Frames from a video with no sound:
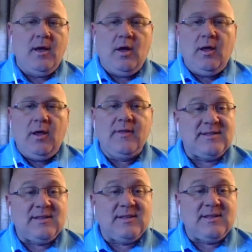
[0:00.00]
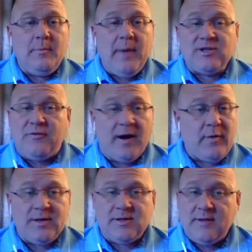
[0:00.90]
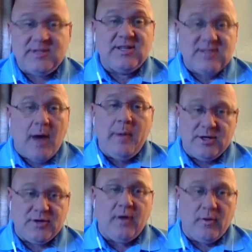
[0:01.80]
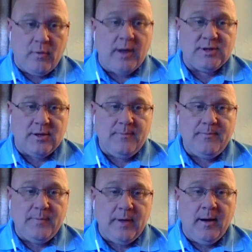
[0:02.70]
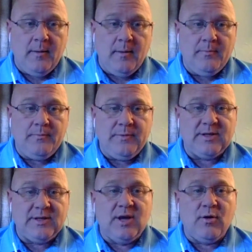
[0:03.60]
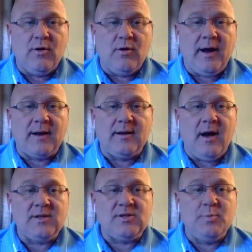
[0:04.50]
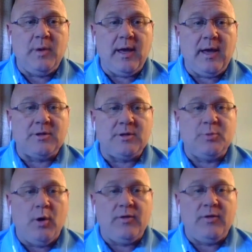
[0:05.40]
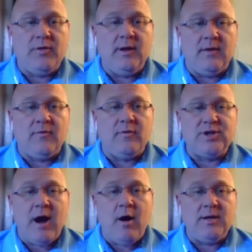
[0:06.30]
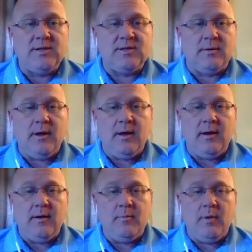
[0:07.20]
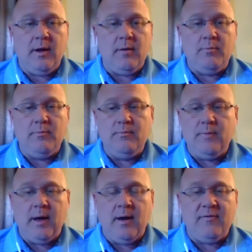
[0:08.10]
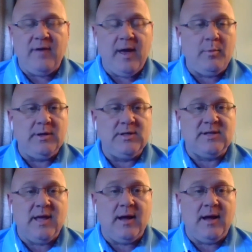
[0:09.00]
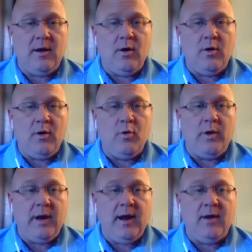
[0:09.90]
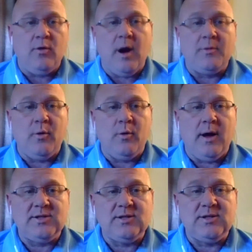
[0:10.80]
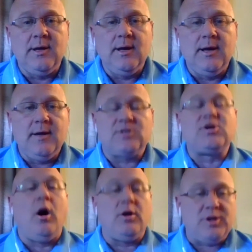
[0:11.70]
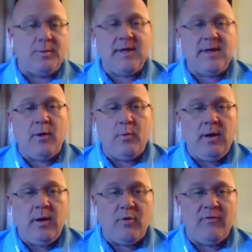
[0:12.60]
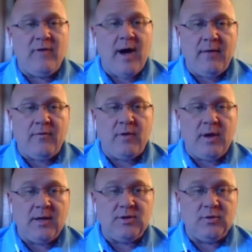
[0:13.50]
This is a major fundraiser. This is our major fundraiser. This is going to affect us being able to support the different charities and families who need and come to us, the scholarships that we provide every year to